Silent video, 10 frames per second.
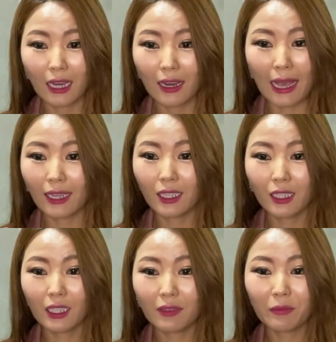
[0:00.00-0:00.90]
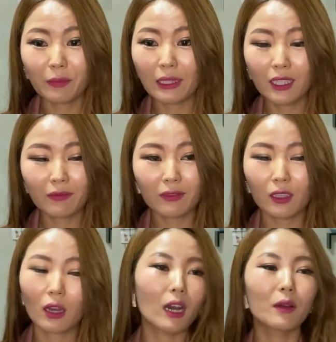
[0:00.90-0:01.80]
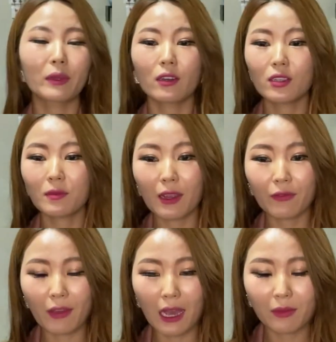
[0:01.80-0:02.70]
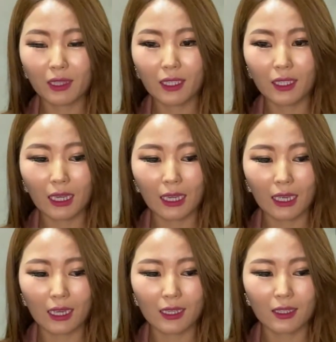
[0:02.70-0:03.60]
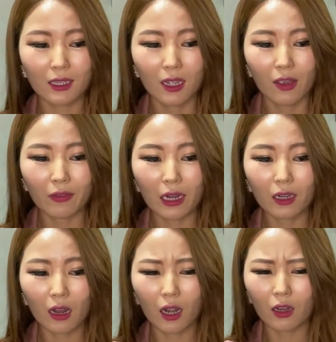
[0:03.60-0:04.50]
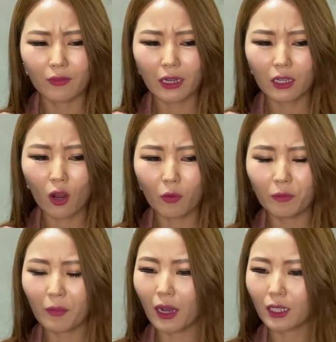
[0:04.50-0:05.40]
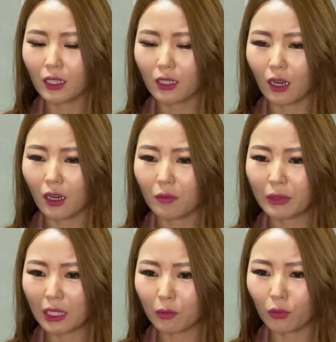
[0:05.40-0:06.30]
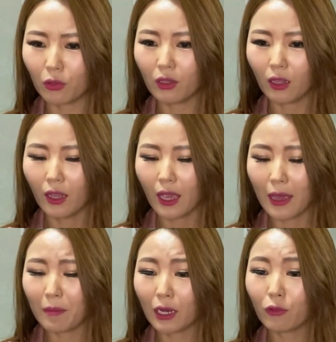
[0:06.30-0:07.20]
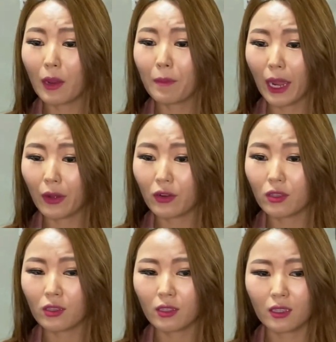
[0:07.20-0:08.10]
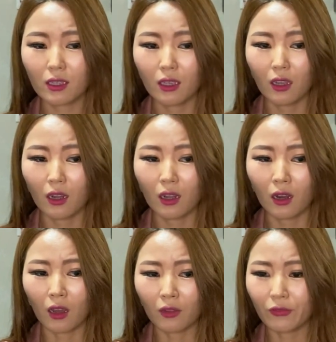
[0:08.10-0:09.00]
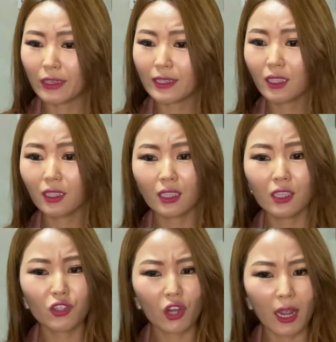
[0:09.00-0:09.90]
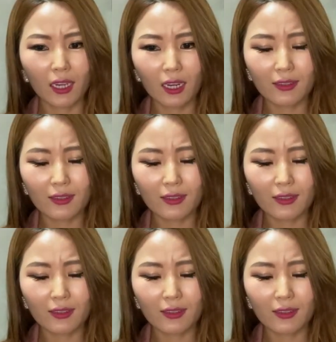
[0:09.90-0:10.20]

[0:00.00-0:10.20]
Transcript: Yeah, I didn't even believe that uh, because my family is there are very open-minded uh, people, and my grandparents visited in China